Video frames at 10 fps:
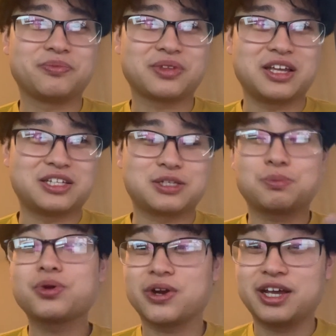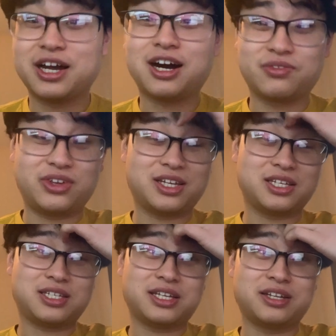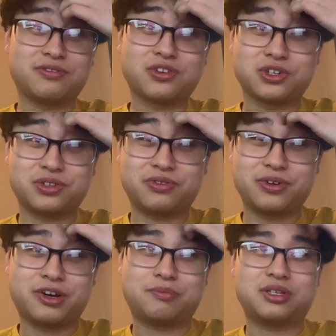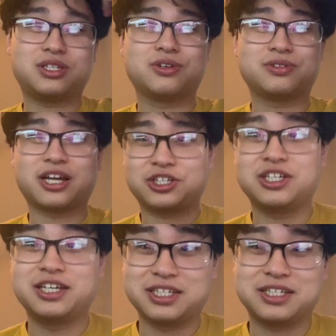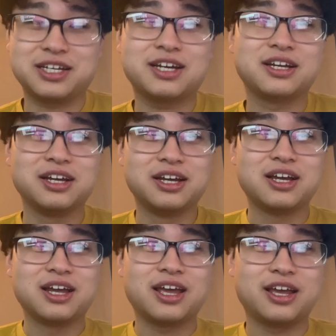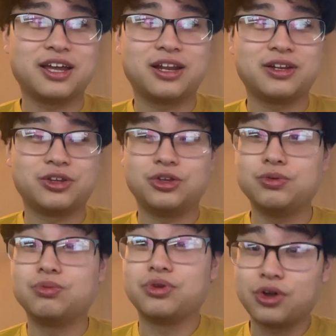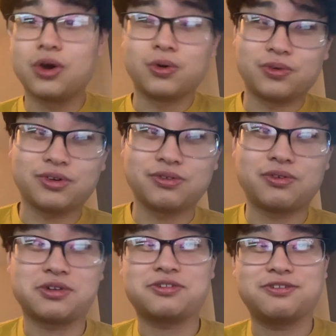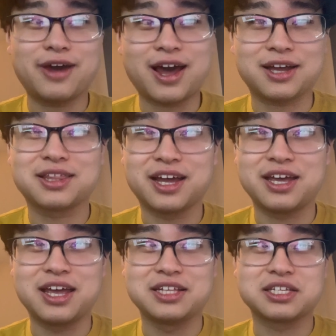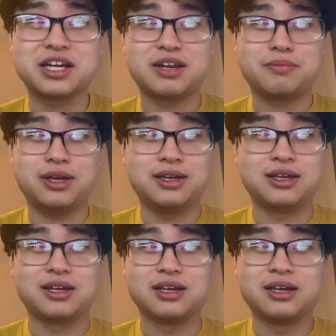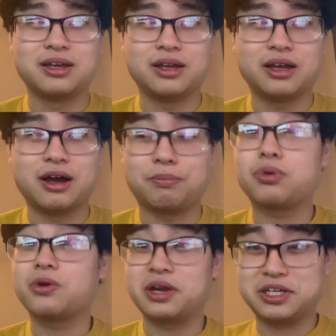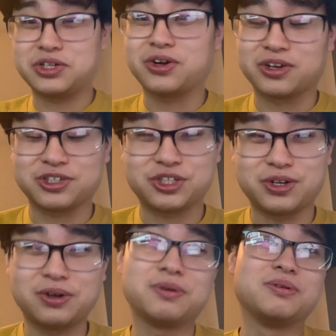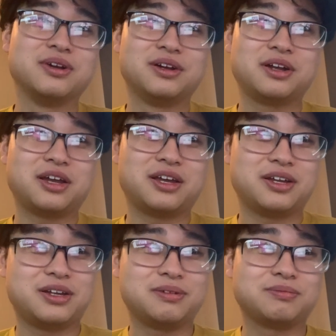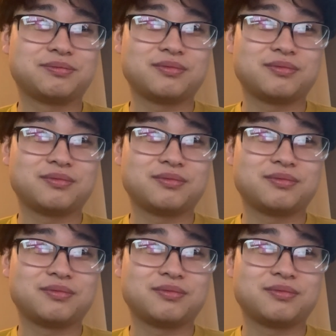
it's pretty obvious in the first few episodes that she is dead, and you know for a fact that it's gonna be a pretty dark show. And